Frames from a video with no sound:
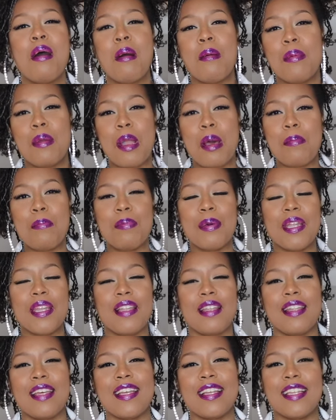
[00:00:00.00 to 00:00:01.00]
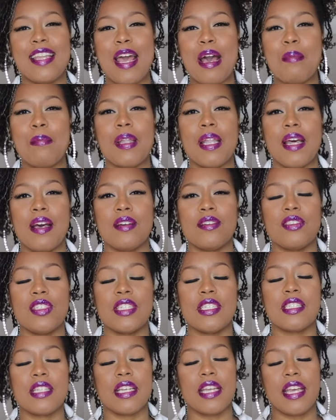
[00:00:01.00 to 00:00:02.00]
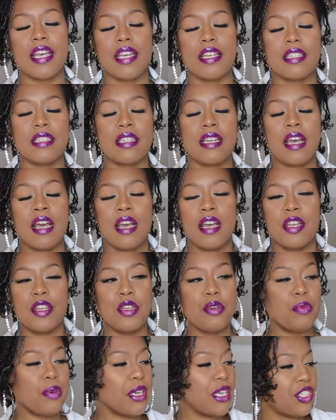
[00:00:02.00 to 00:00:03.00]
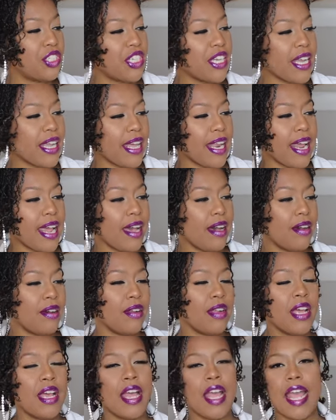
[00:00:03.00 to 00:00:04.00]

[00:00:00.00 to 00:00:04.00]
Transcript: but I'll put a link down below just in case you want to check it out.